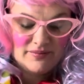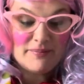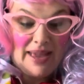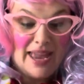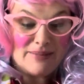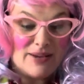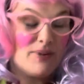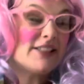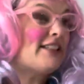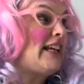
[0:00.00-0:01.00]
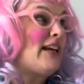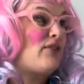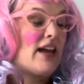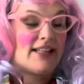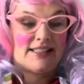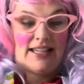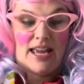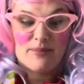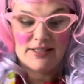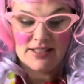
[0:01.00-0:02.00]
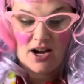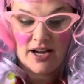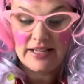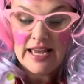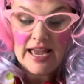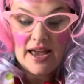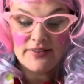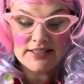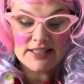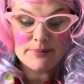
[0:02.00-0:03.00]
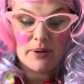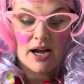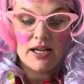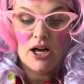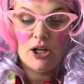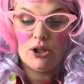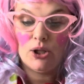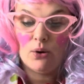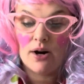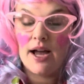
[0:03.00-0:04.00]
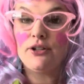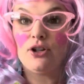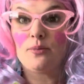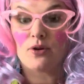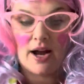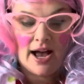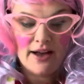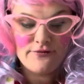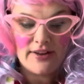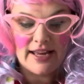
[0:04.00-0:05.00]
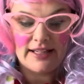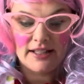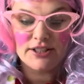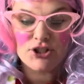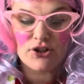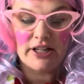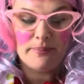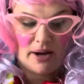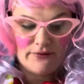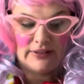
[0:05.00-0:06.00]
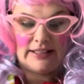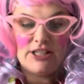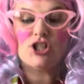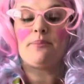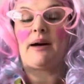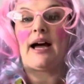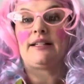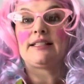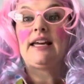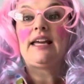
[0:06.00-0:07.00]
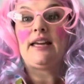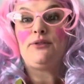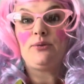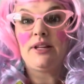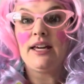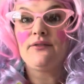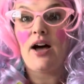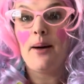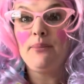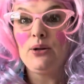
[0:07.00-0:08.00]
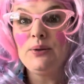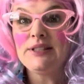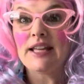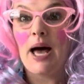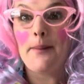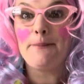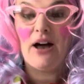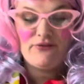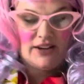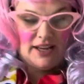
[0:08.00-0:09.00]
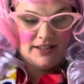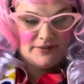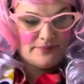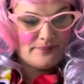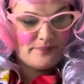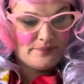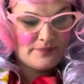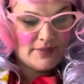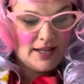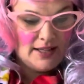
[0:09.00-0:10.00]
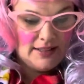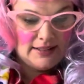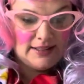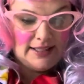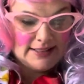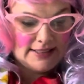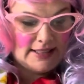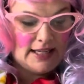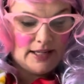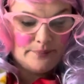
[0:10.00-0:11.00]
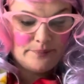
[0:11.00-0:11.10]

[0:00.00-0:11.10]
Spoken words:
Maybe. We'll see if he has a name inside. And this is by Laura Numeroff and illustrated by Felicia Bond. If you give a moose a muffin. Let's see.